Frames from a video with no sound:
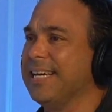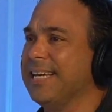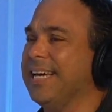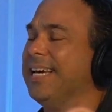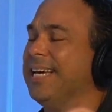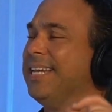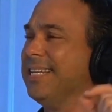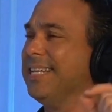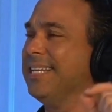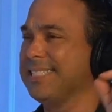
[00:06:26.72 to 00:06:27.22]

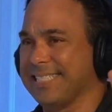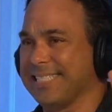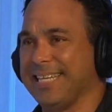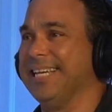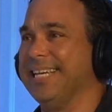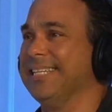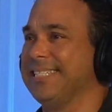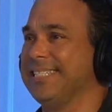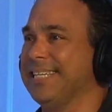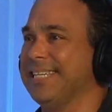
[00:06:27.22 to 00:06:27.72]
it is
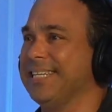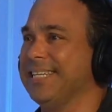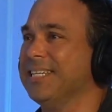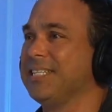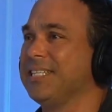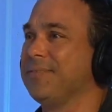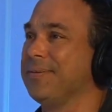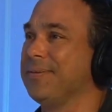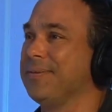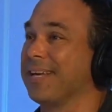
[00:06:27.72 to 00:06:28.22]
easy
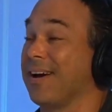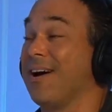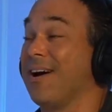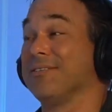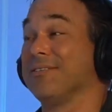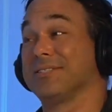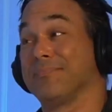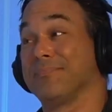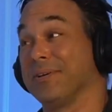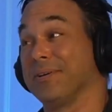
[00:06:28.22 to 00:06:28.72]
to be like,
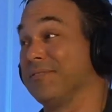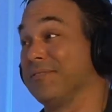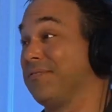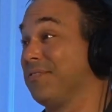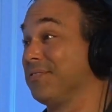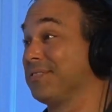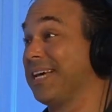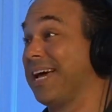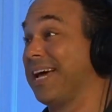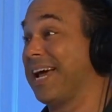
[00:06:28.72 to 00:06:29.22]
oh, it's a
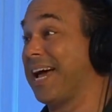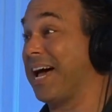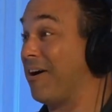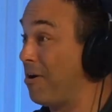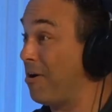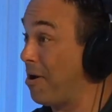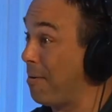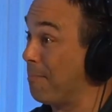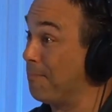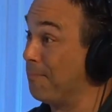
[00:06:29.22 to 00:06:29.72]
beautiful day
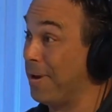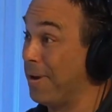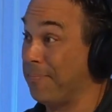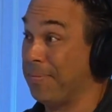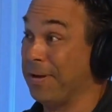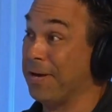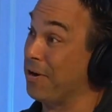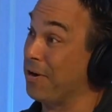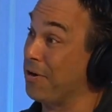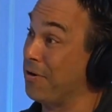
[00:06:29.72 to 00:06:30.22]
out.
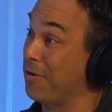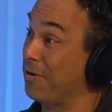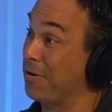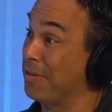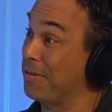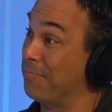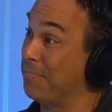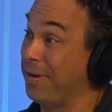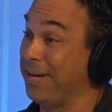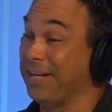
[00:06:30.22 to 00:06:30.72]
Maybe I'll go to
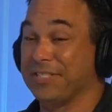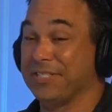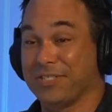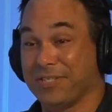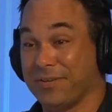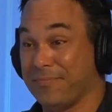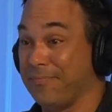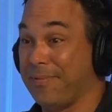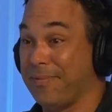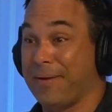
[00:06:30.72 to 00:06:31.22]
the beach.
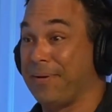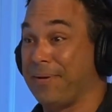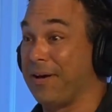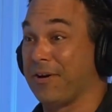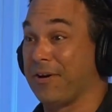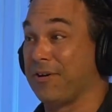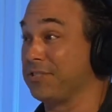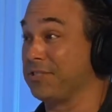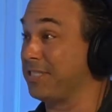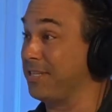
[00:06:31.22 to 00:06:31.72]
Maybe
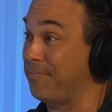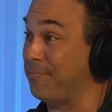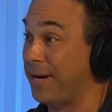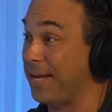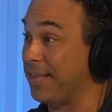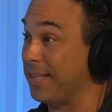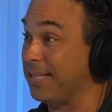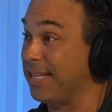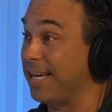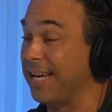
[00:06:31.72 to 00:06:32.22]
I'll go sit
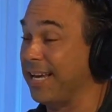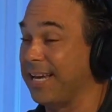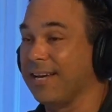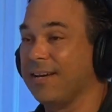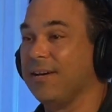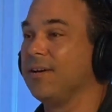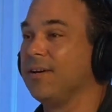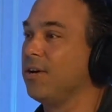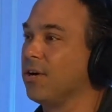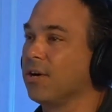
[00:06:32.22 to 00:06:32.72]
by the lake.
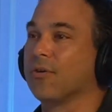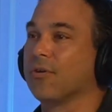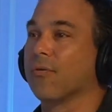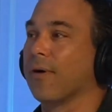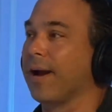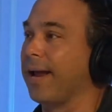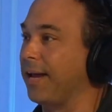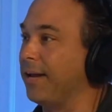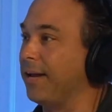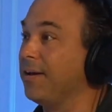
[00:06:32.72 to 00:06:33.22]

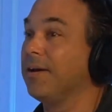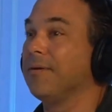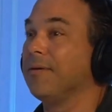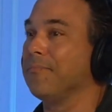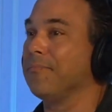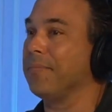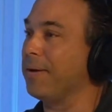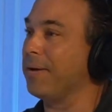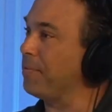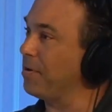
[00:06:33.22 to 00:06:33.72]
Great.
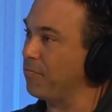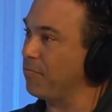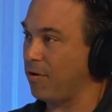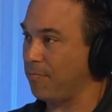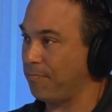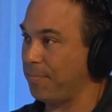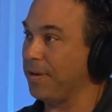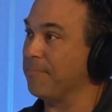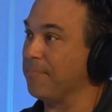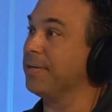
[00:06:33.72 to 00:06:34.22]
Maybe you
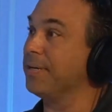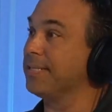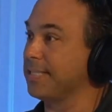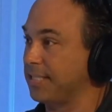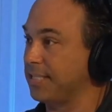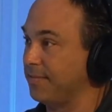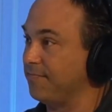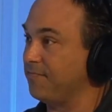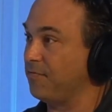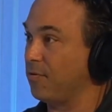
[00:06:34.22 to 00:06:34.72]
won't be in
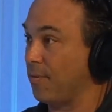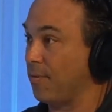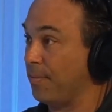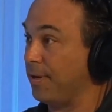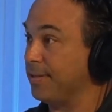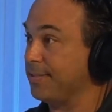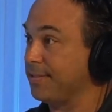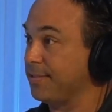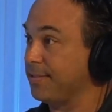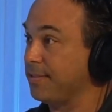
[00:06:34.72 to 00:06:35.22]
business in 4
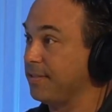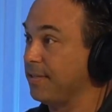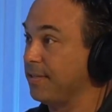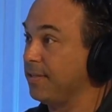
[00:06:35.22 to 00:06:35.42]
months.